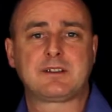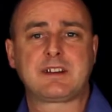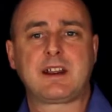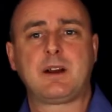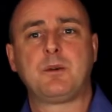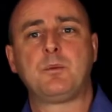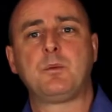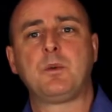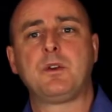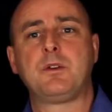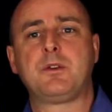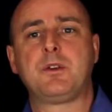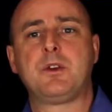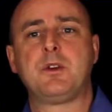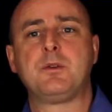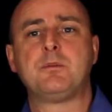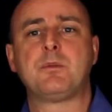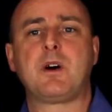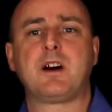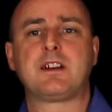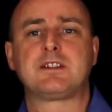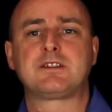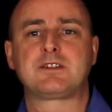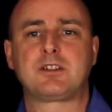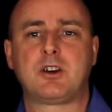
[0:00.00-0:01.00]
down with you
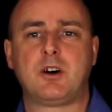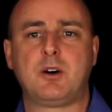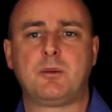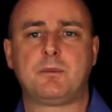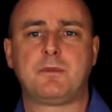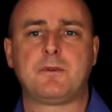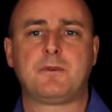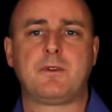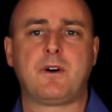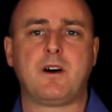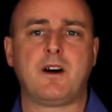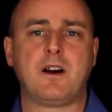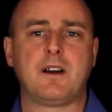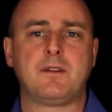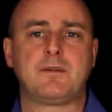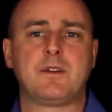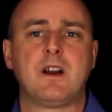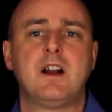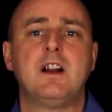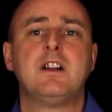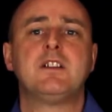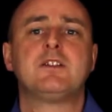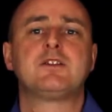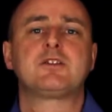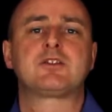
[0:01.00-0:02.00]
my top 5
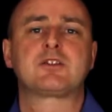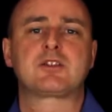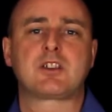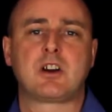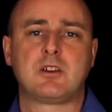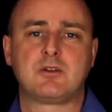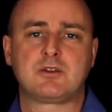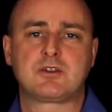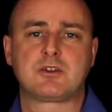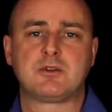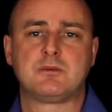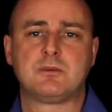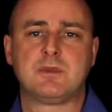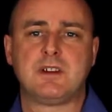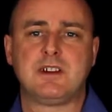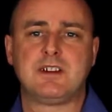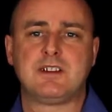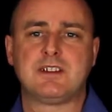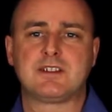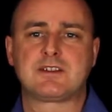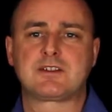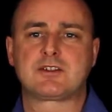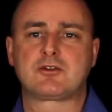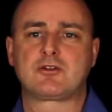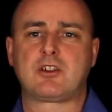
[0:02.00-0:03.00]
social
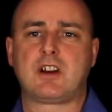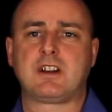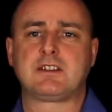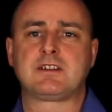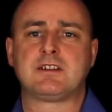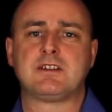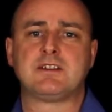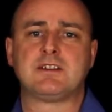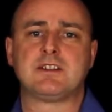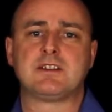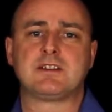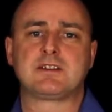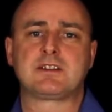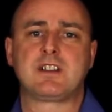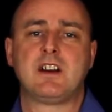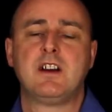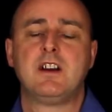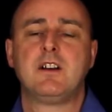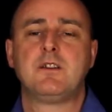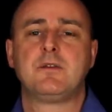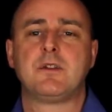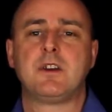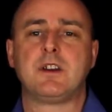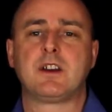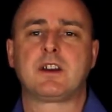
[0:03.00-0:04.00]
media strategies
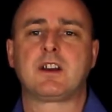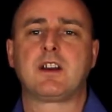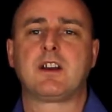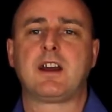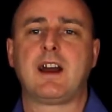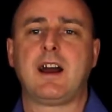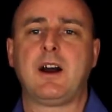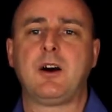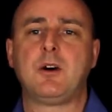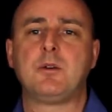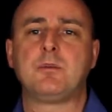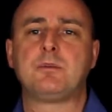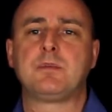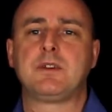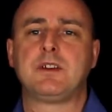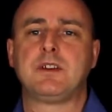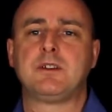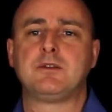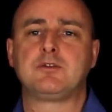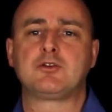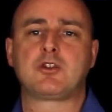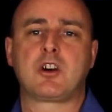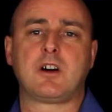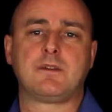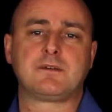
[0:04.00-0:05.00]
that are going to help you
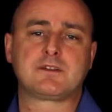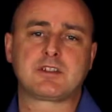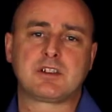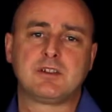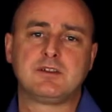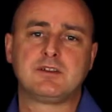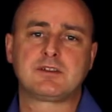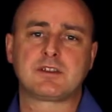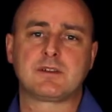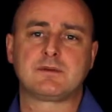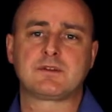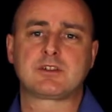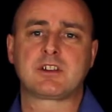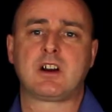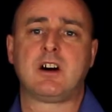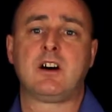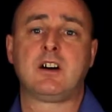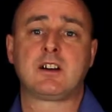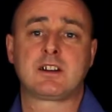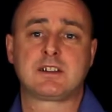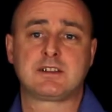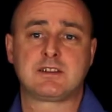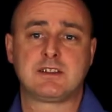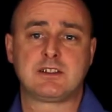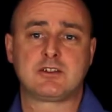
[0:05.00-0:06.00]
drive tons of
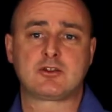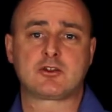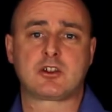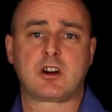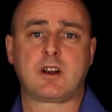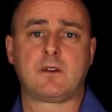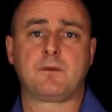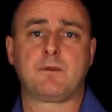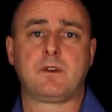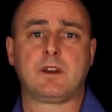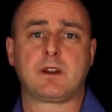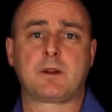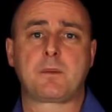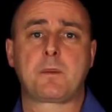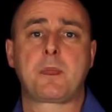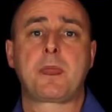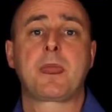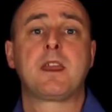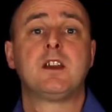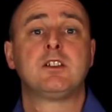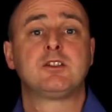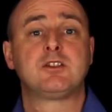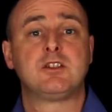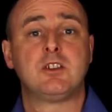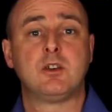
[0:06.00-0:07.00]
targeted traffic
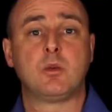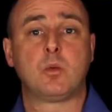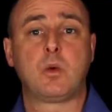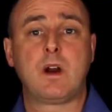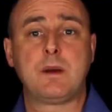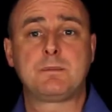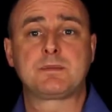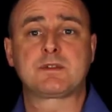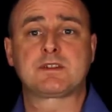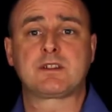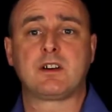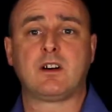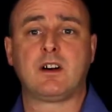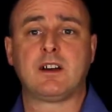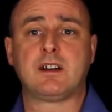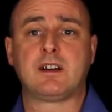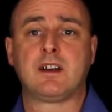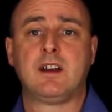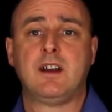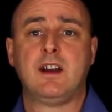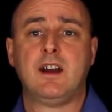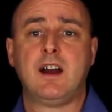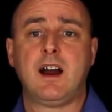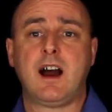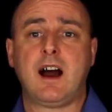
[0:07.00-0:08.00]
to your website
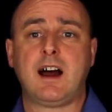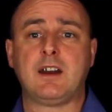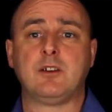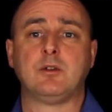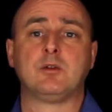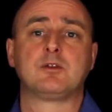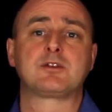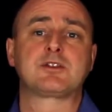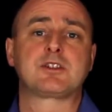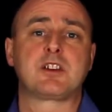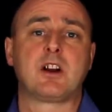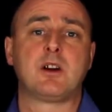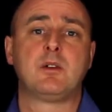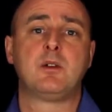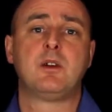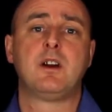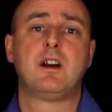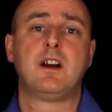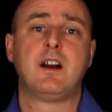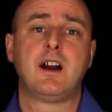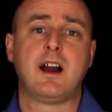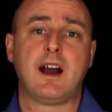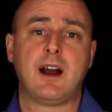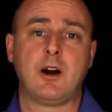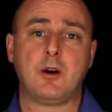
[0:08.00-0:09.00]
and also
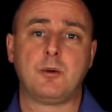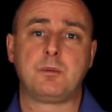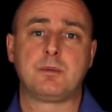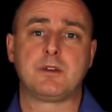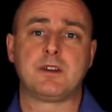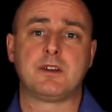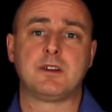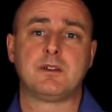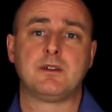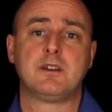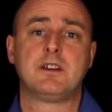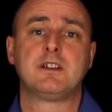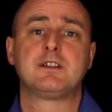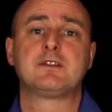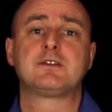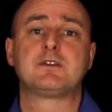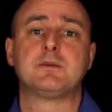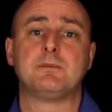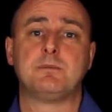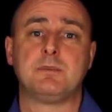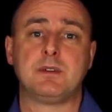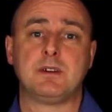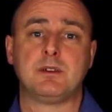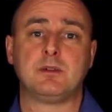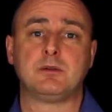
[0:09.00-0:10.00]
help you to
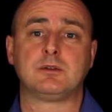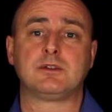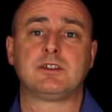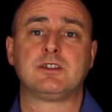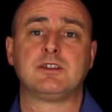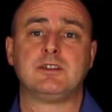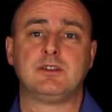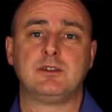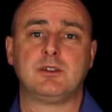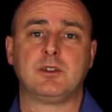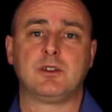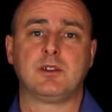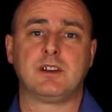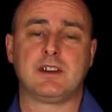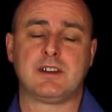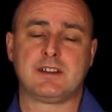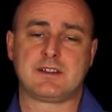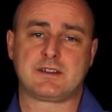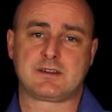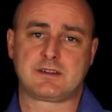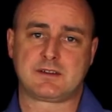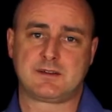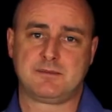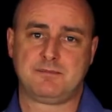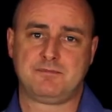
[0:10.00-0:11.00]
build your
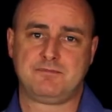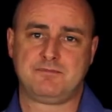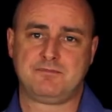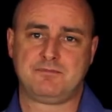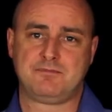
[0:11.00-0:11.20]
list.